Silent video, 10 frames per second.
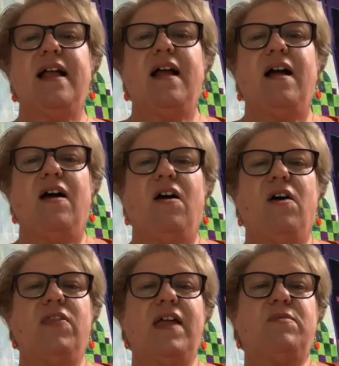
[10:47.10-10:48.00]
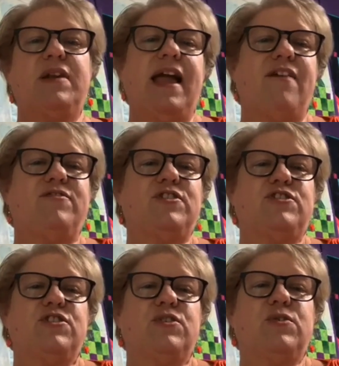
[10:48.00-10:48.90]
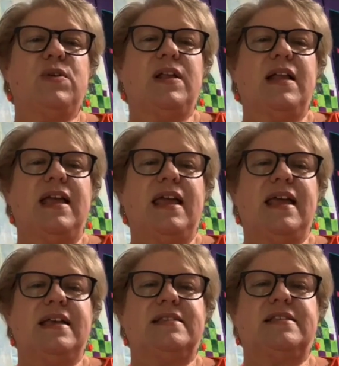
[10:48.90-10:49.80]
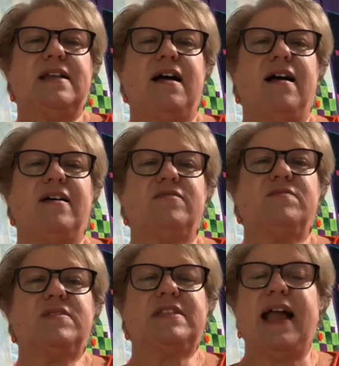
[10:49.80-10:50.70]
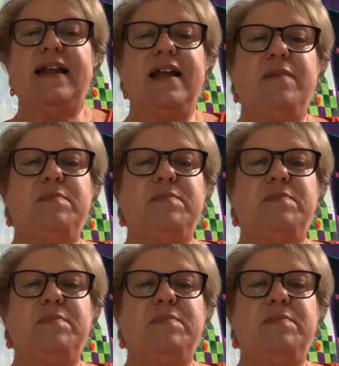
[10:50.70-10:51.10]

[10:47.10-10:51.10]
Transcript: All they would have to do is sign up.